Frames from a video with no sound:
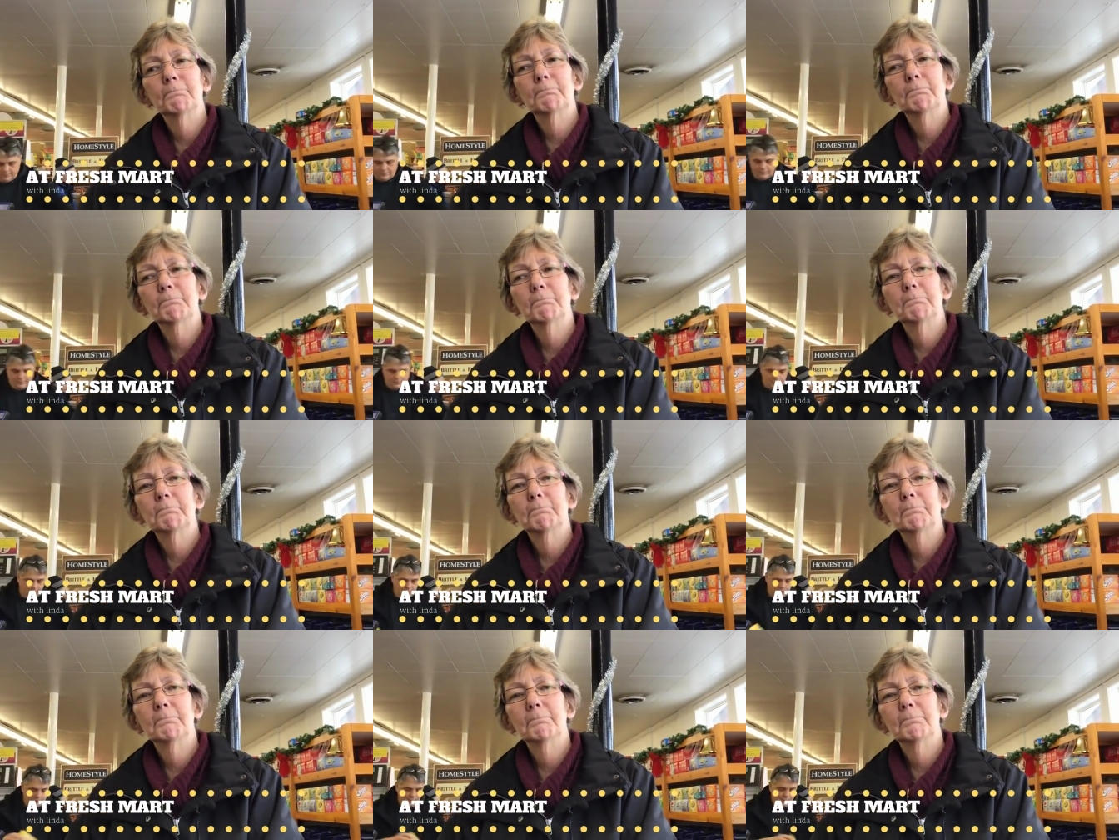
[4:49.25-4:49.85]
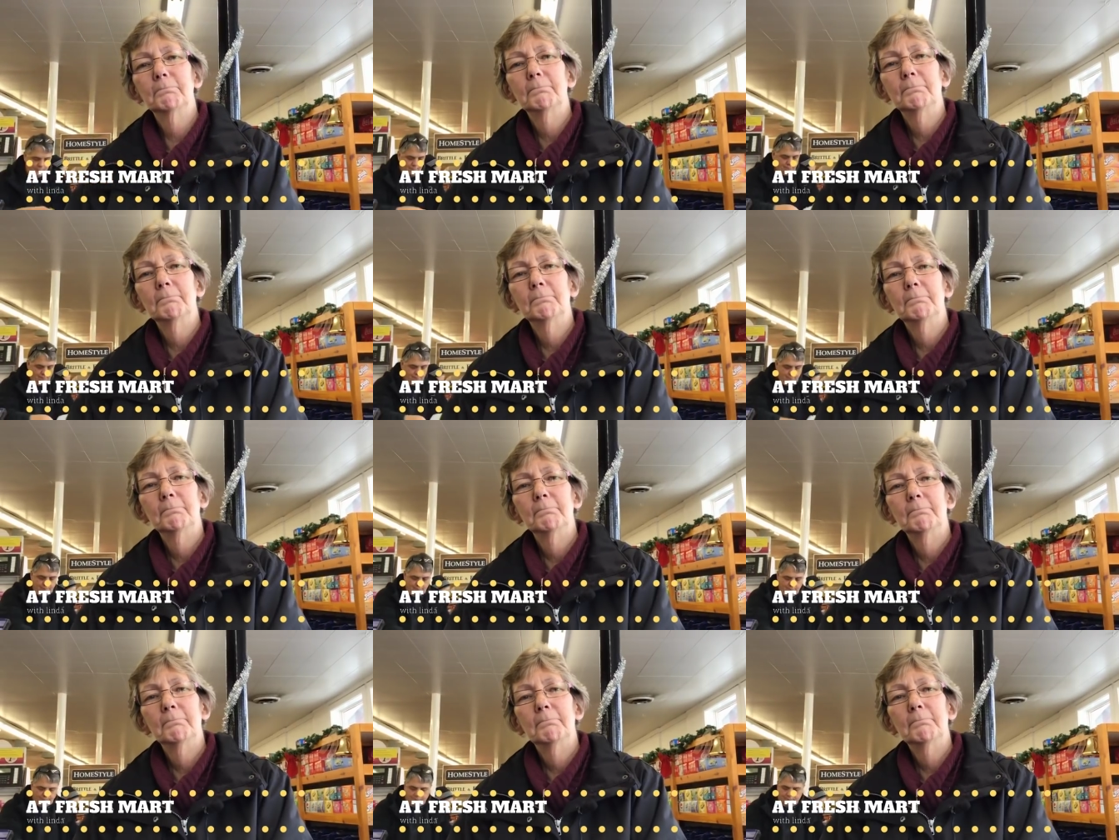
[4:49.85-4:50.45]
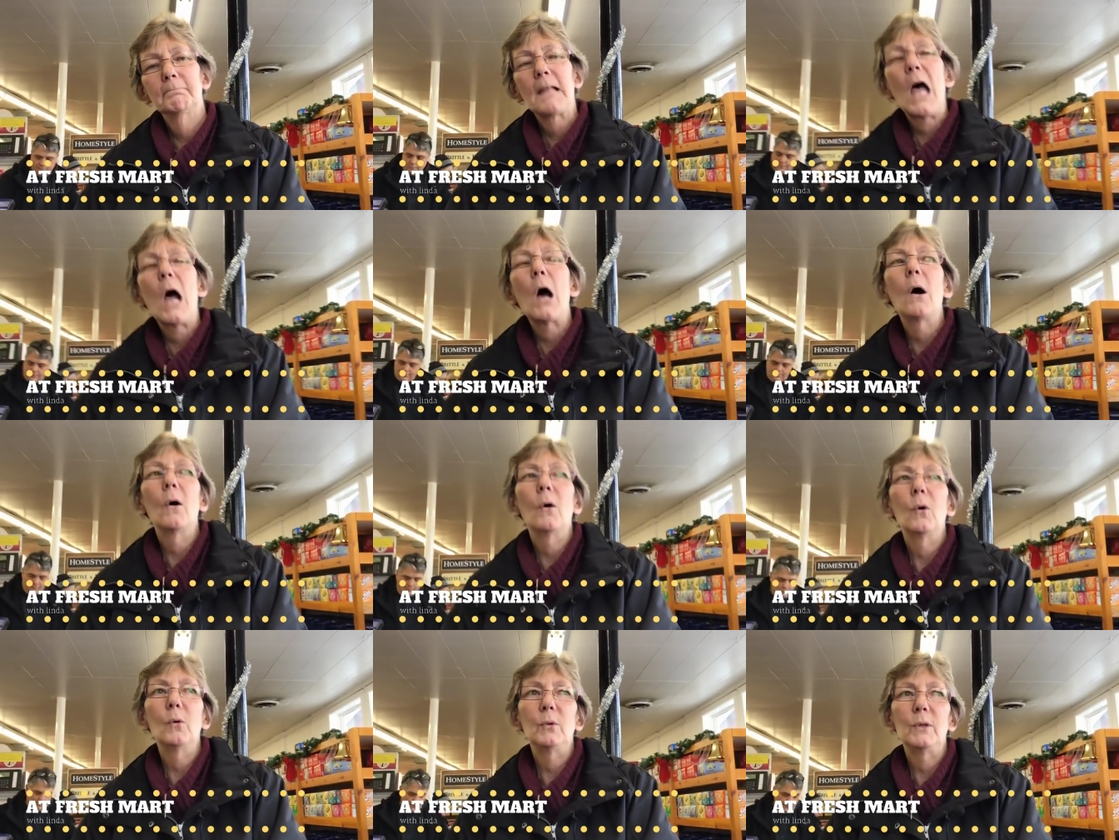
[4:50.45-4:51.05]
Do you like doing it?
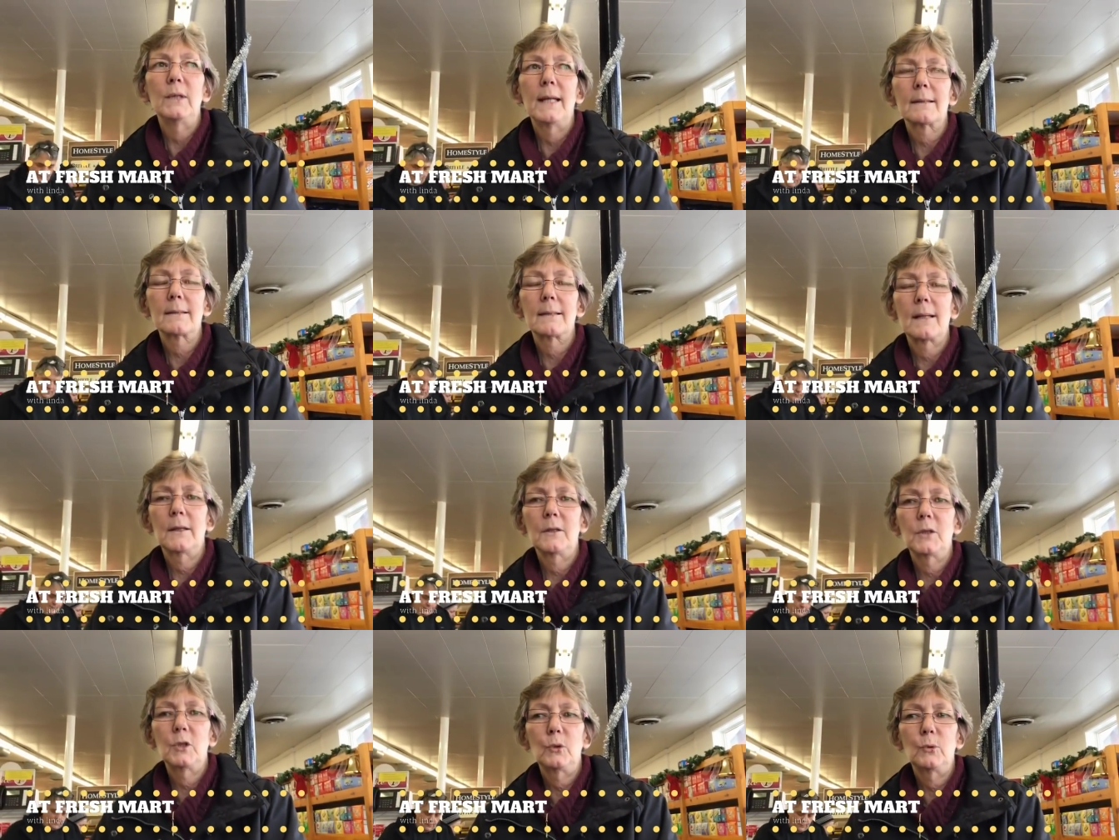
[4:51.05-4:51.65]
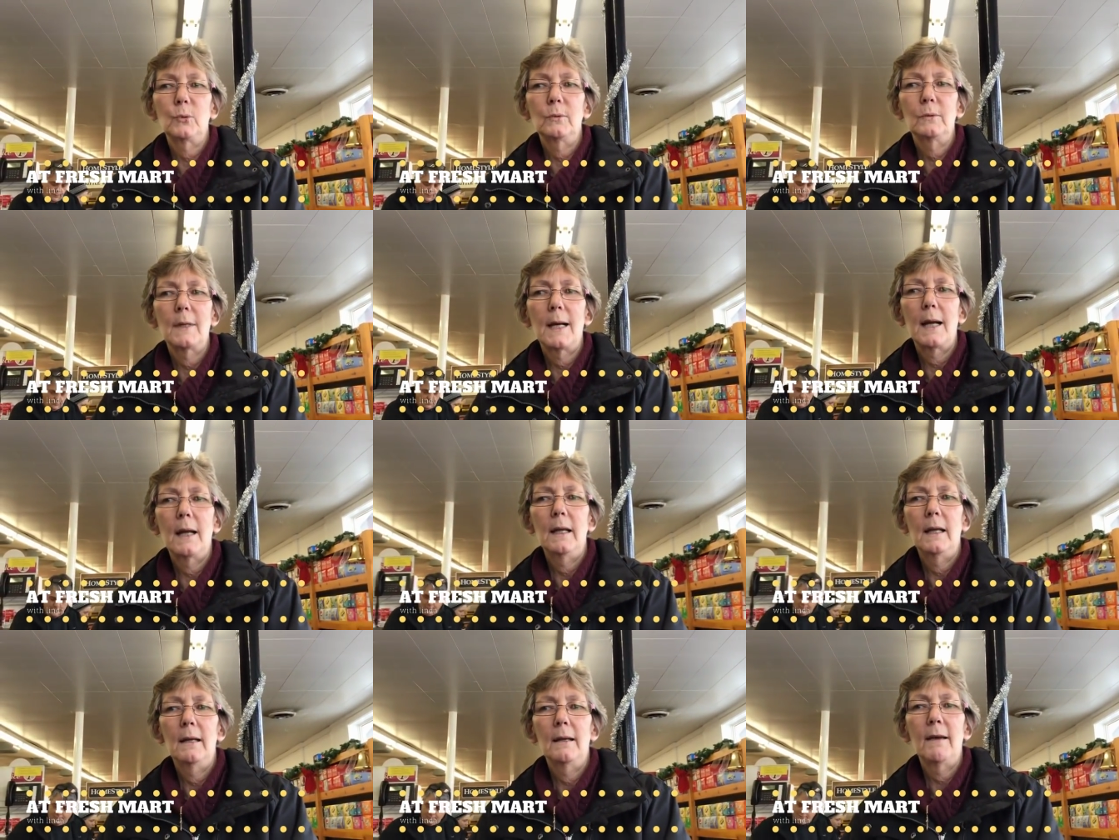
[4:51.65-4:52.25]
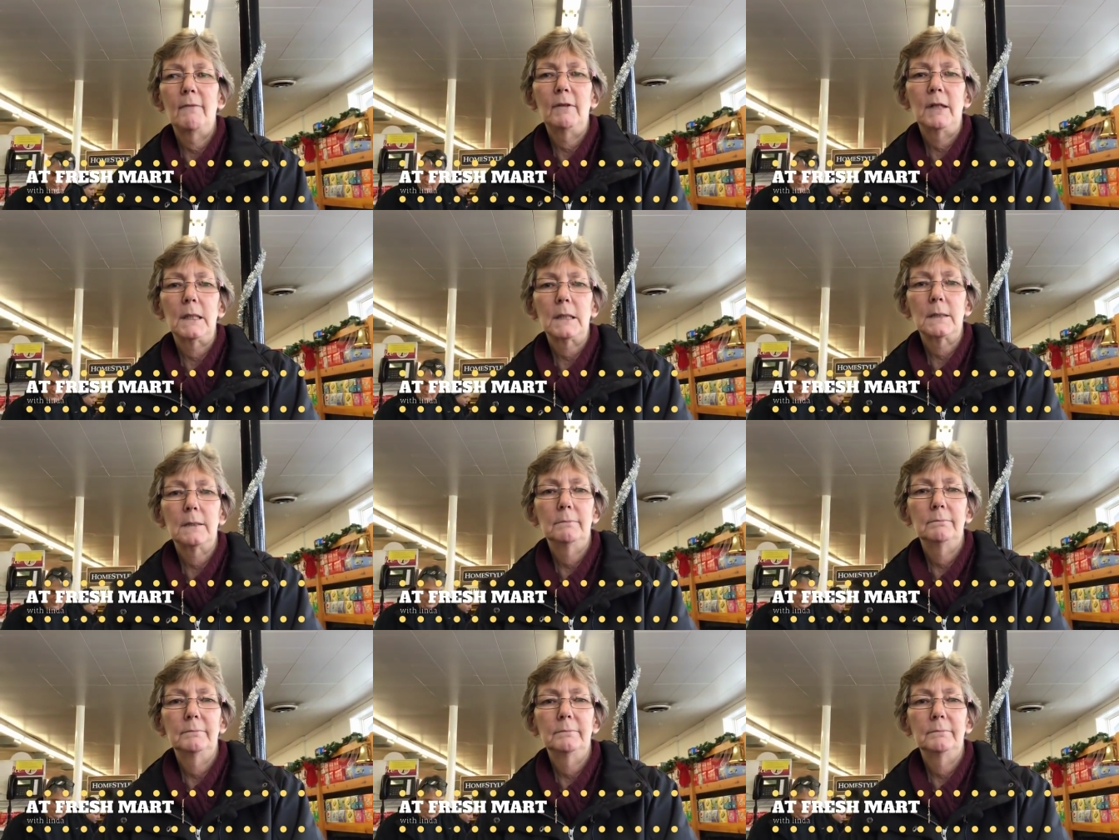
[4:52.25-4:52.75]
Oh, yes, I do, and I love it.